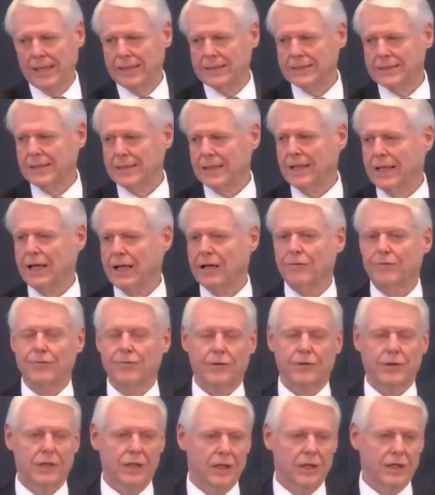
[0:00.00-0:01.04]
and have
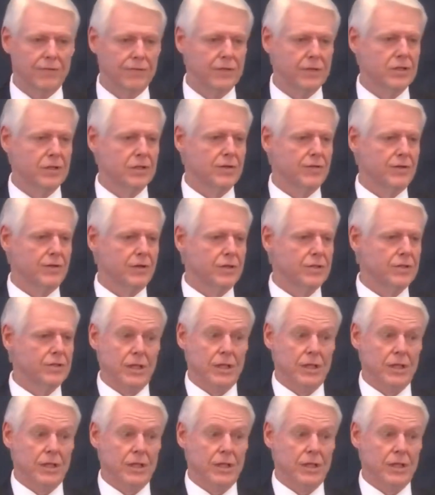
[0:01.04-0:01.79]
forgiveness of our sins.